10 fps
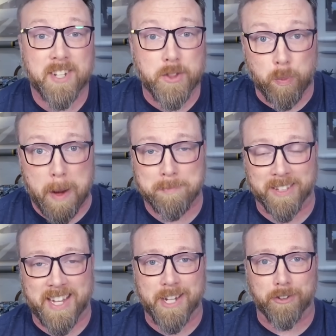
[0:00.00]
to the
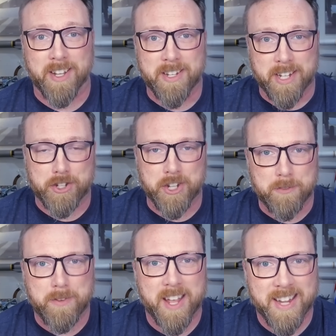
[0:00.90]
Replicator
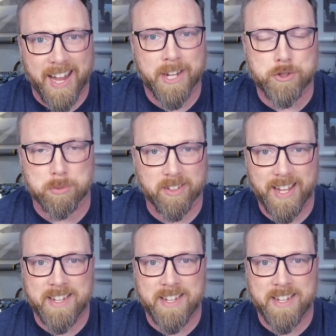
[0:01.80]
Initiative and Anduril